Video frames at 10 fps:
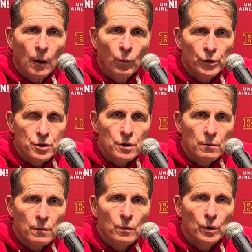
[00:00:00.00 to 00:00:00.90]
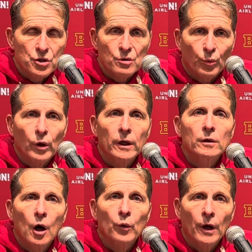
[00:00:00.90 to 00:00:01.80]
Which is a pretty
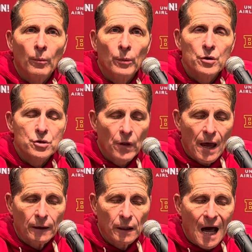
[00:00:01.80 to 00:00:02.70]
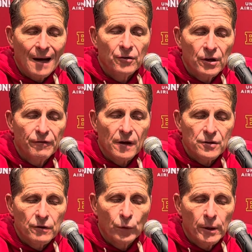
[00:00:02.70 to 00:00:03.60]
low number. So they had a lot of
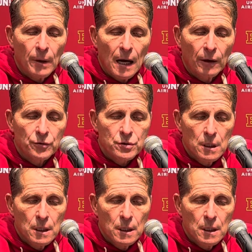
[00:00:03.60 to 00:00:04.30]
defensive rebounds.